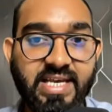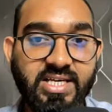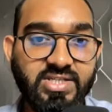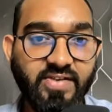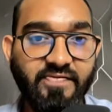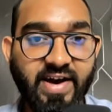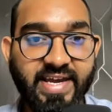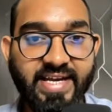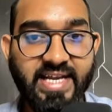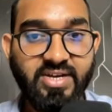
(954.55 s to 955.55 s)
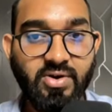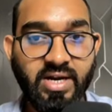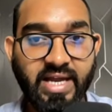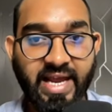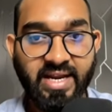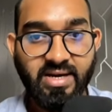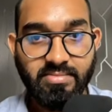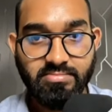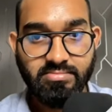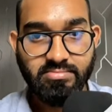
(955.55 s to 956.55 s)
So if I click on, and
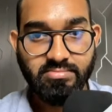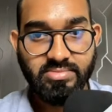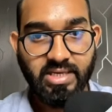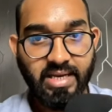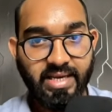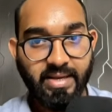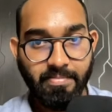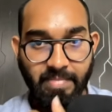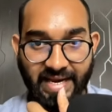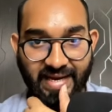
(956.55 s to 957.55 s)
by